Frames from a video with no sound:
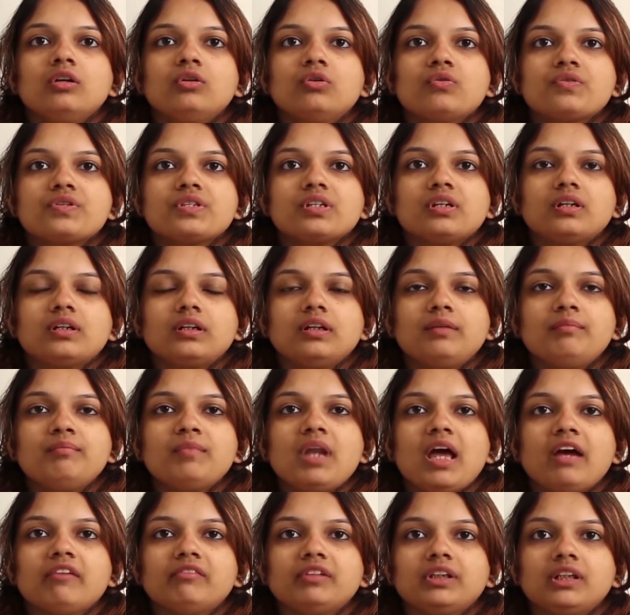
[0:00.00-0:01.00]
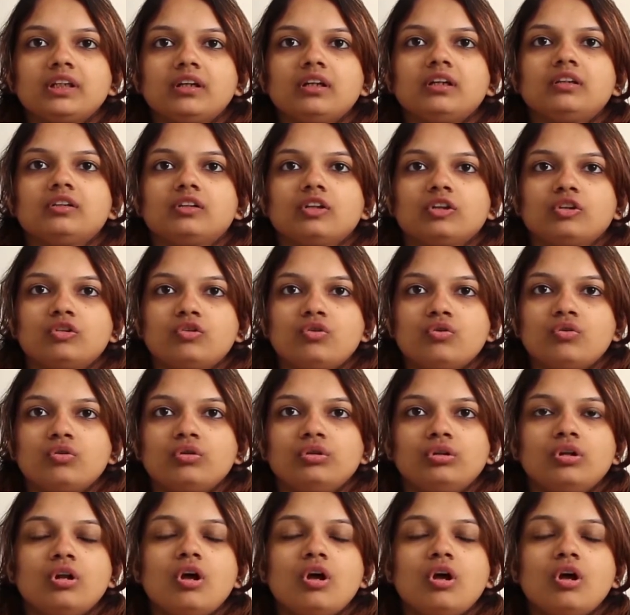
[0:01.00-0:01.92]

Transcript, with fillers: to circumnavigate the goal